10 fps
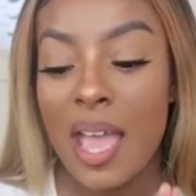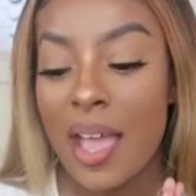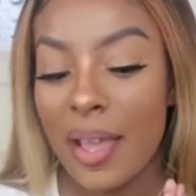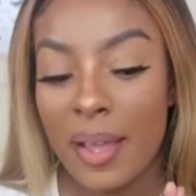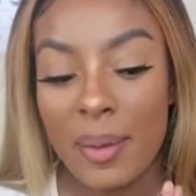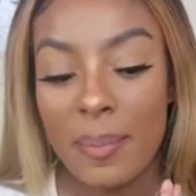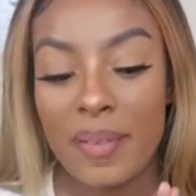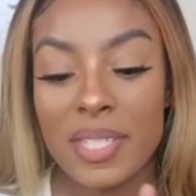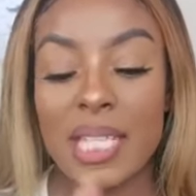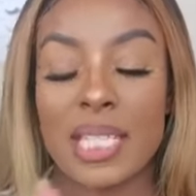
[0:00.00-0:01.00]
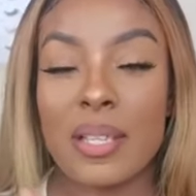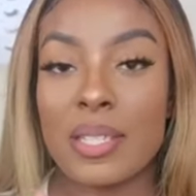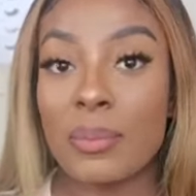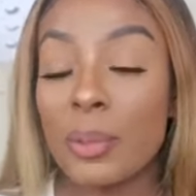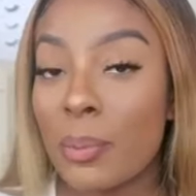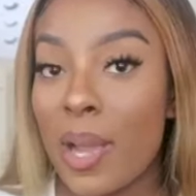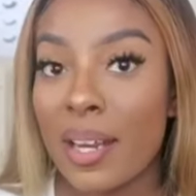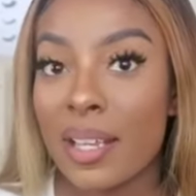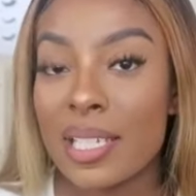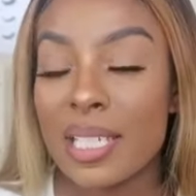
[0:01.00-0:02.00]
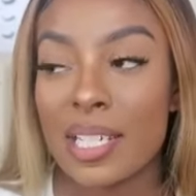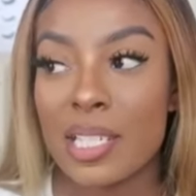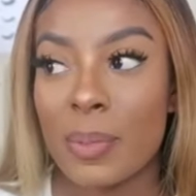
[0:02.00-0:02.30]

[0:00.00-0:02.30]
um, i've tested out some new products that i just